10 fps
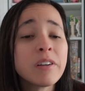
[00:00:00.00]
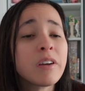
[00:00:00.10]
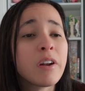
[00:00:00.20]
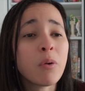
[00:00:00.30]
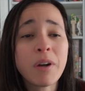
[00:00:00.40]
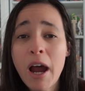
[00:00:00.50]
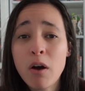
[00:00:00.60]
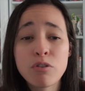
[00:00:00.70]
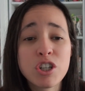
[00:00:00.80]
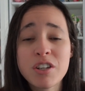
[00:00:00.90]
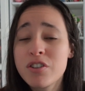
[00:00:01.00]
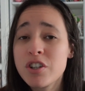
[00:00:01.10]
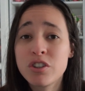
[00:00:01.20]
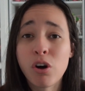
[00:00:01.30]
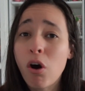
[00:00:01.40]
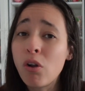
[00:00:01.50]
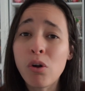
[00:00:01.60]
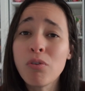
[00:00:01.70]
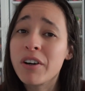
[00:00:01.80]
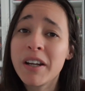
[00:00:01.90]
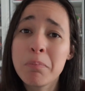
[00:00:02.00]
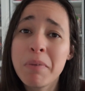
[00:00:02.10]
now she's just all over him